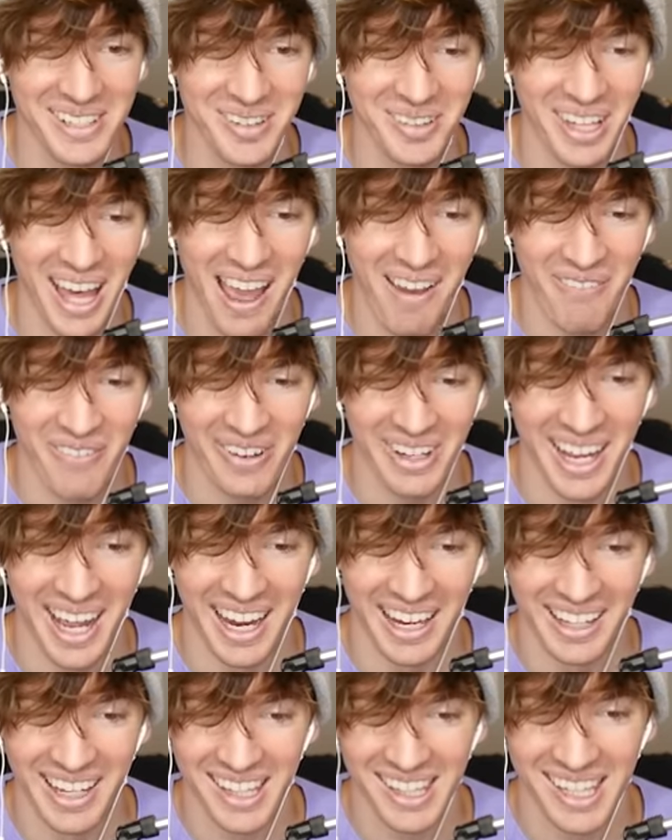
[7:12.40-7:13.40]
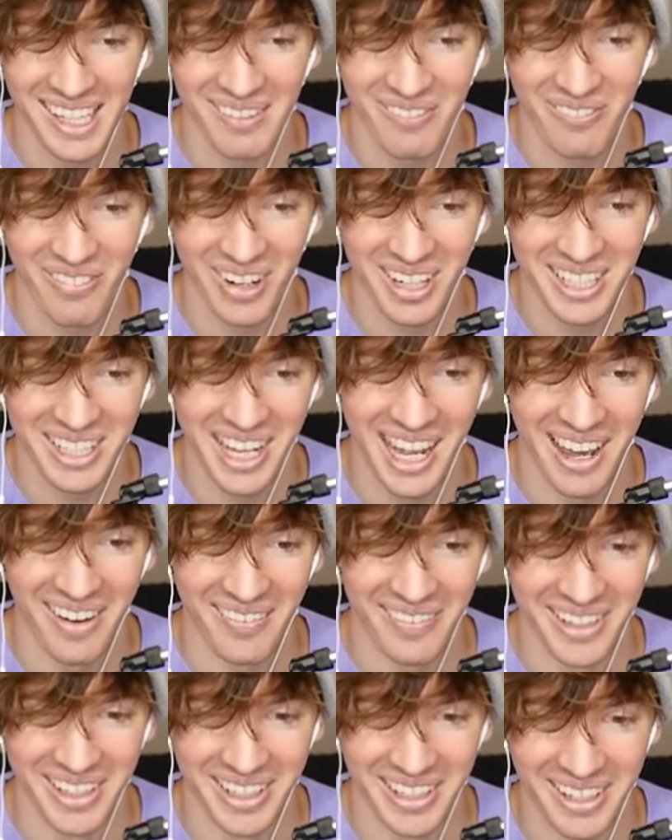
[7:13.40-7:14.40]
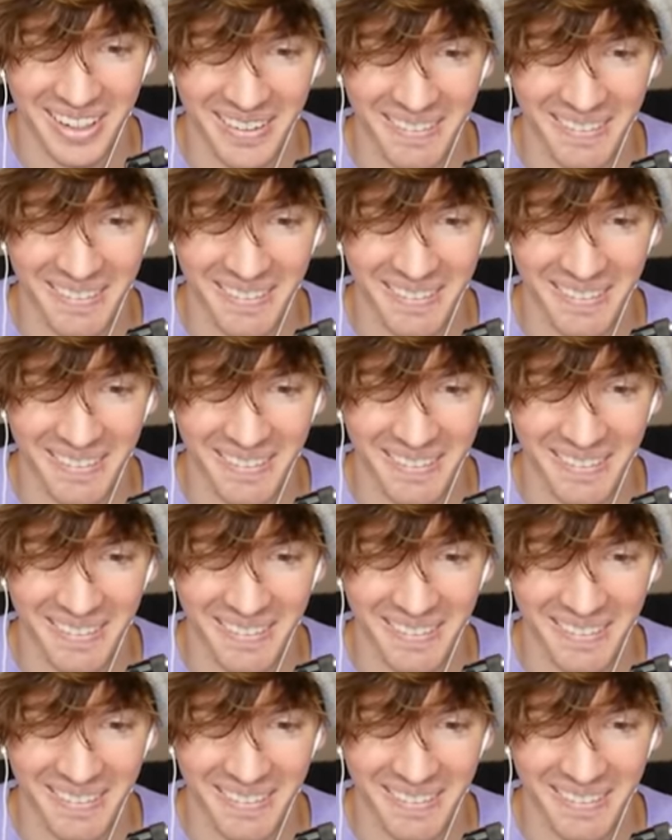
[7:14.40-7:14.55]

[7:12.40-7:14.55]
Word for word: you laughing at? Nothing funny happened.